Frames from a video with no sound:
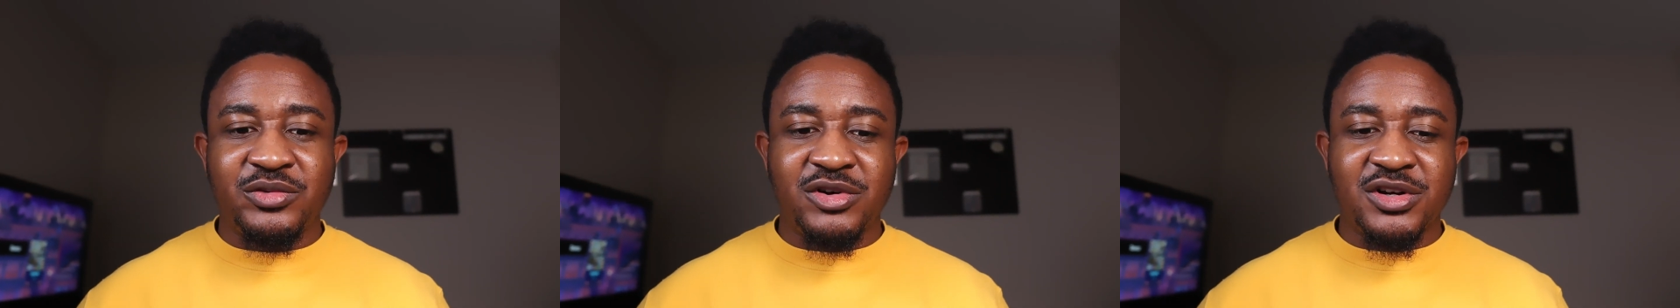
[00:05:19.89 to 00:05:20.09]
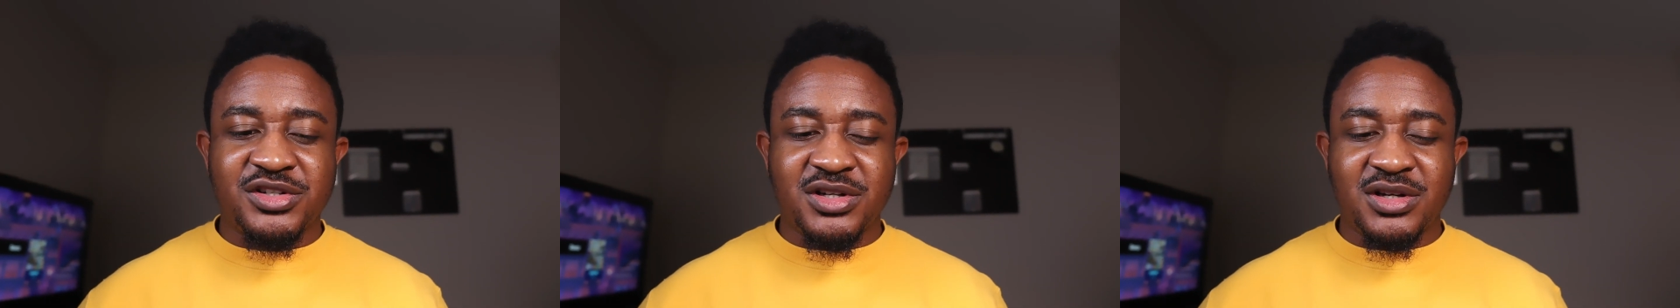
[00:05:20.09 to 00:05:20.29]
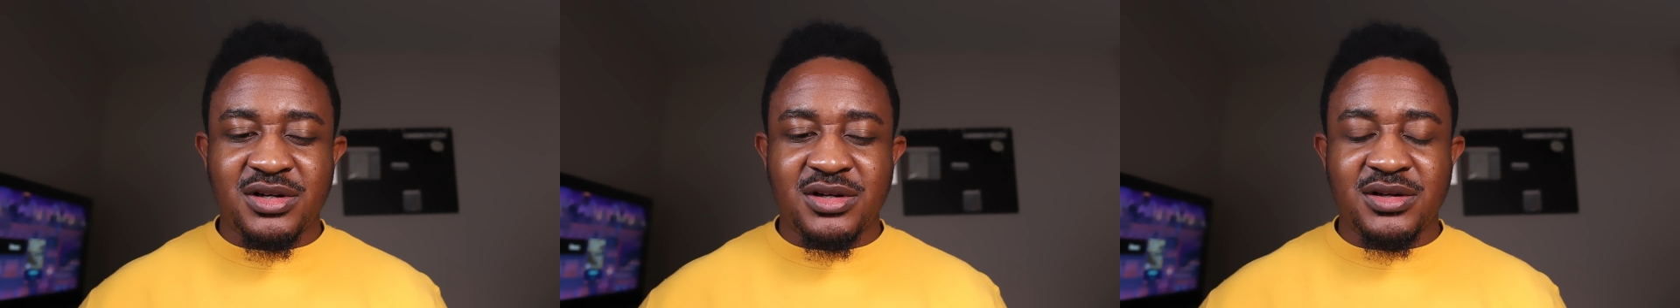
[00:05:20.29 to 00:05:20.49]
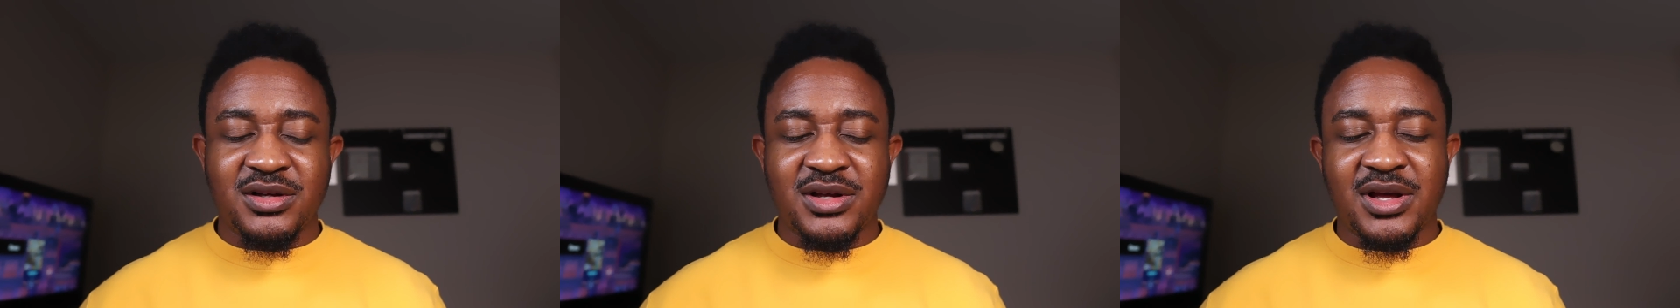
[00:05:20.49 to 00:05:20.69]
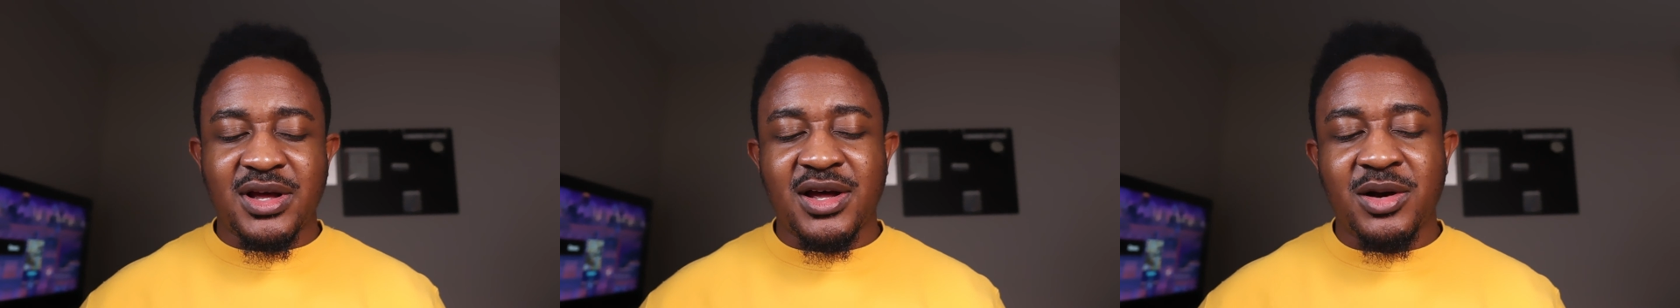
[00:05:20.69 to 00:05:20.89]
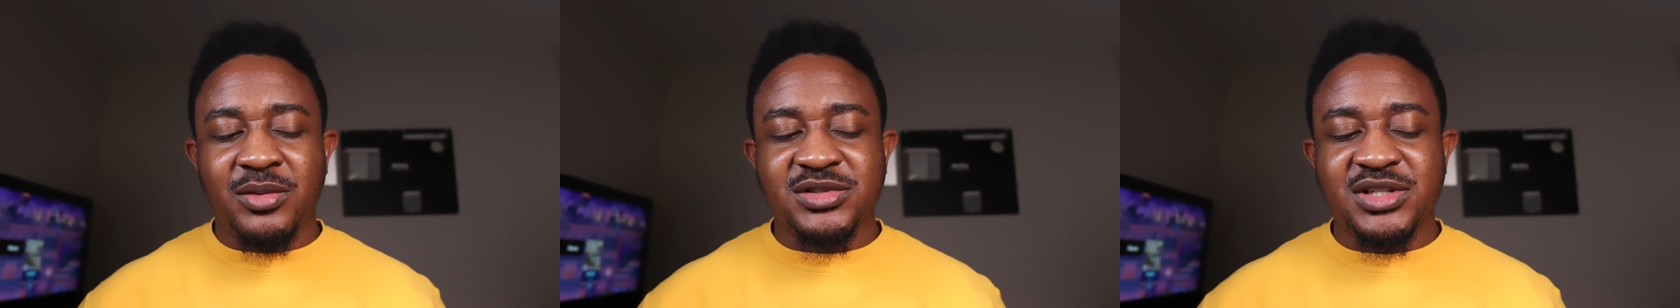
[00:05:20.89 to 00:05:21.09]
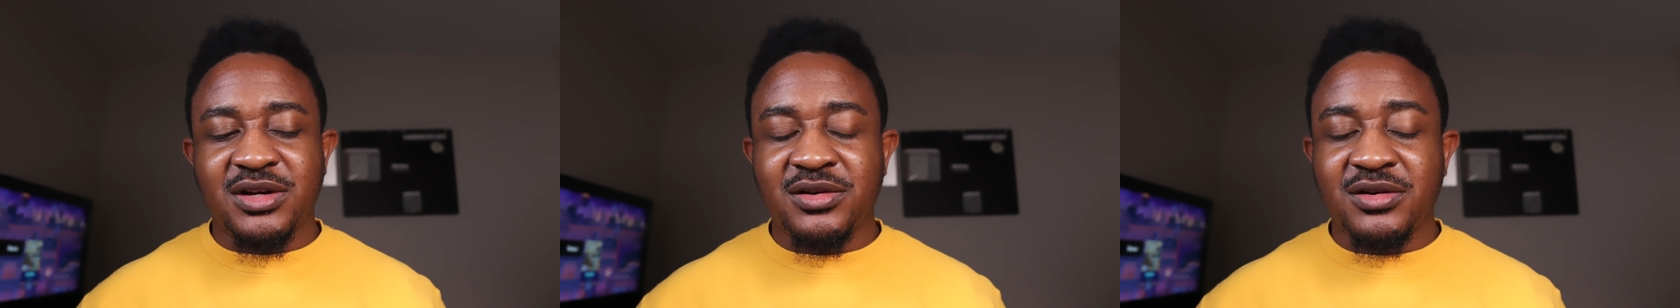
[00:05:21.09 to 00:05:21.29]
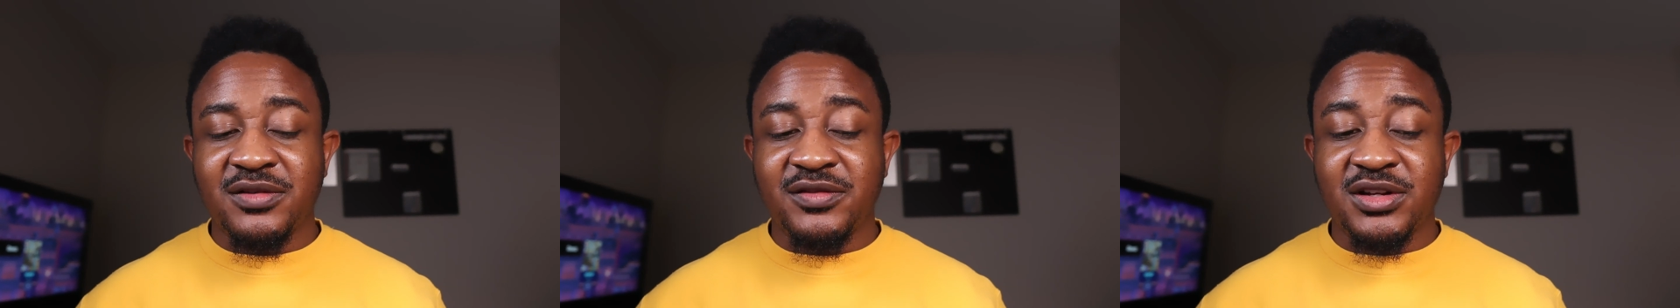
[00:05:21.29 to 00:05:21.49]
Russia helped. I
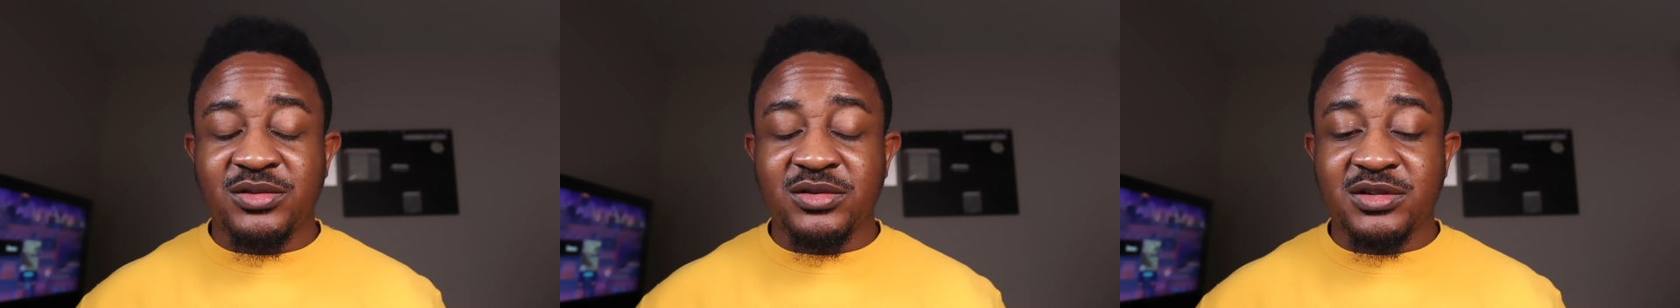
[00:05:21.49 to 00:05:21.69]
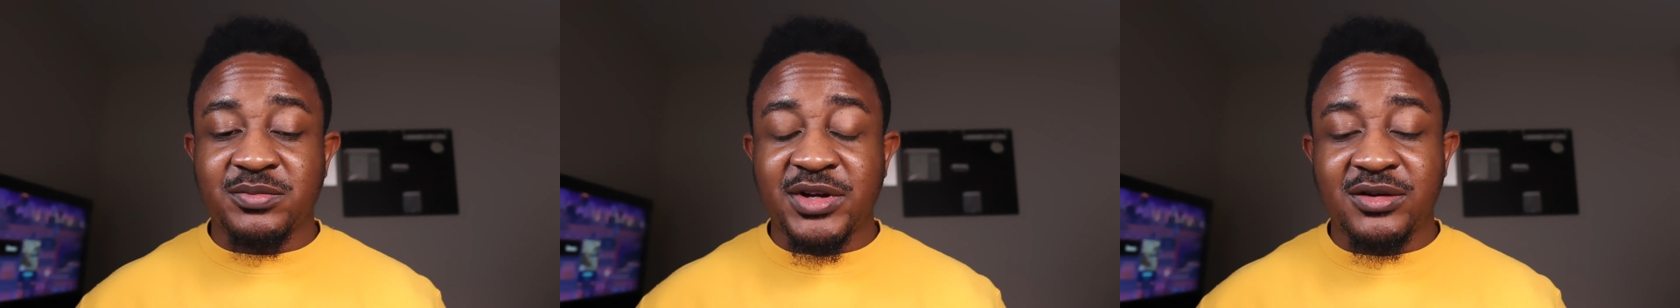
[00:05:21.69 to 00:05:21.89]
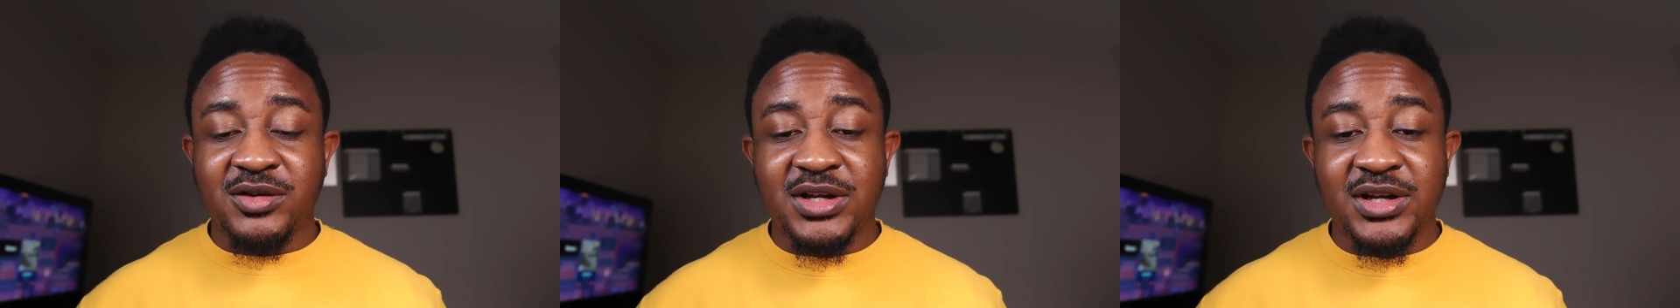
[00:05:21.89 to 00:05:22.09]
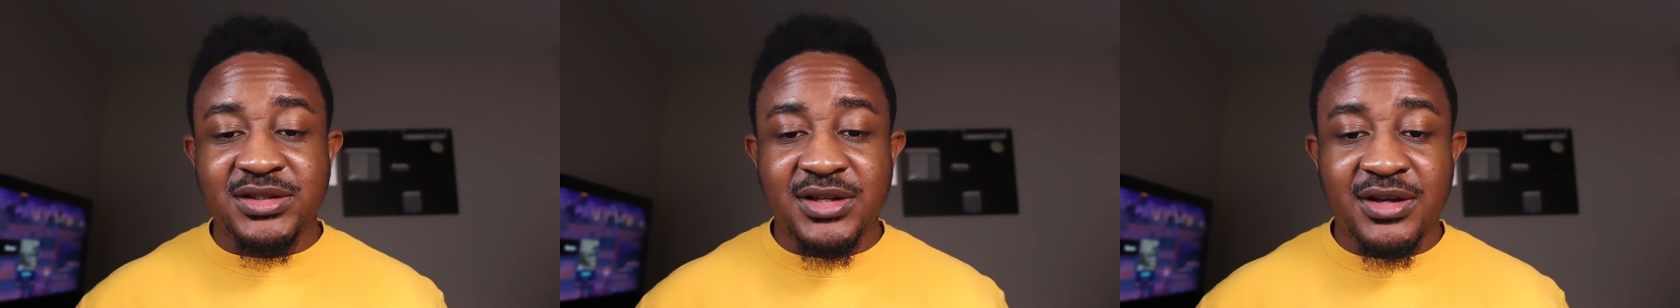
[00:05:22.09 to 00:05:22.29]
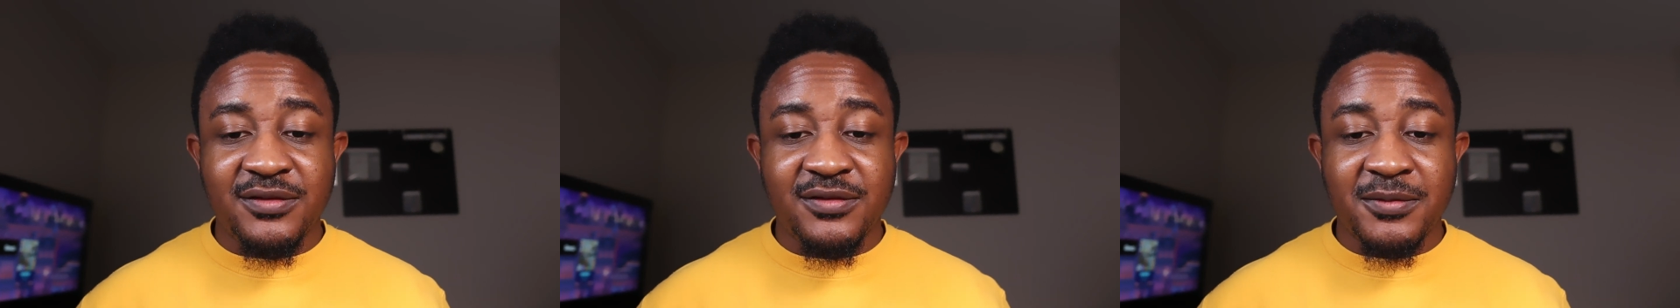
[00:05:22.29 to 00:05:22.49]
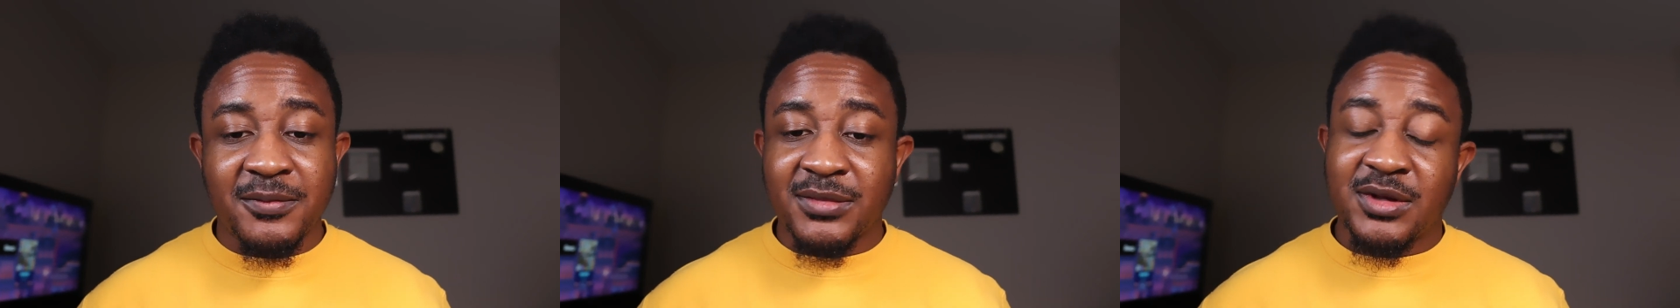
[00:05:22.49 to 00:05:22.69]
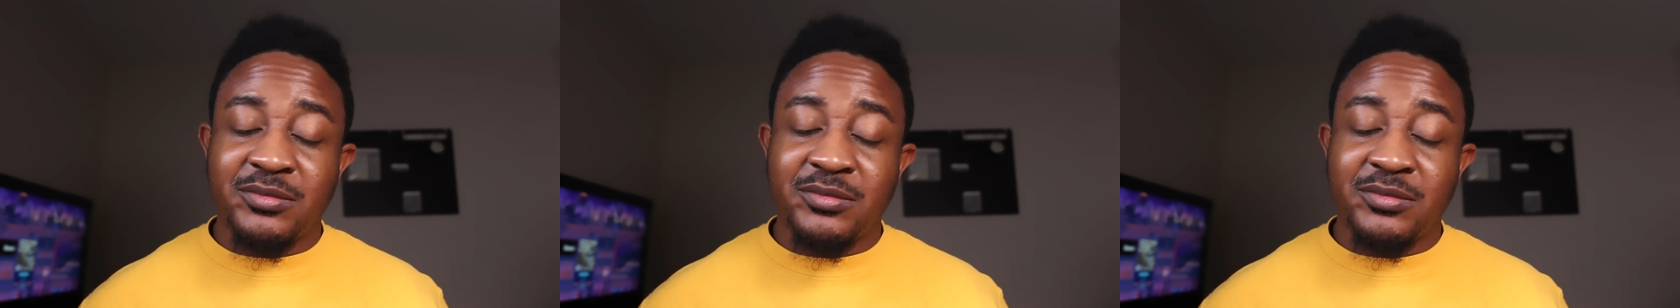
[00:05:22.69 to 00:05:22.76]
don't know if this was speculative,